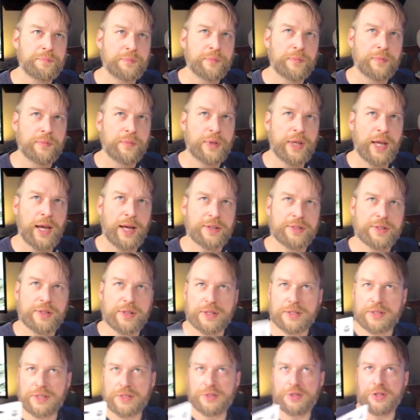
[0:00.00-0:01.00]
Yeah, so
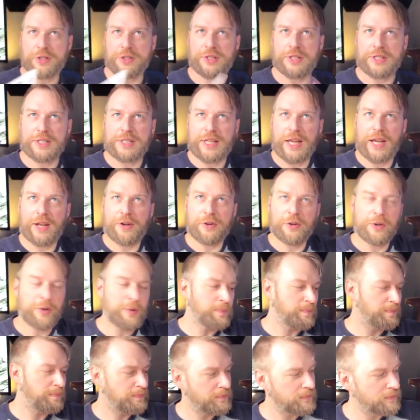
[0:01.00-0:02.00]
this is just a standard
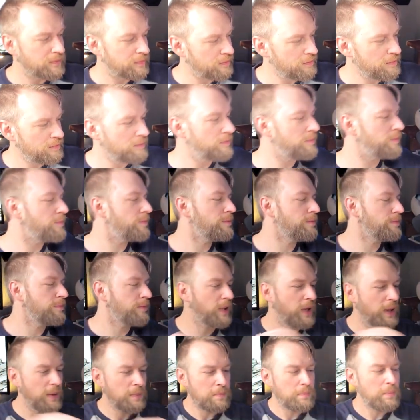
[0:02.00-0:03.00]

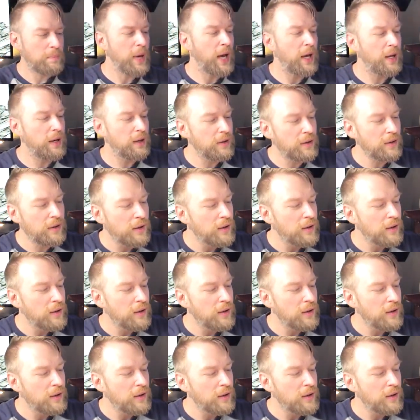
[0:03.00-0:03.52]
pen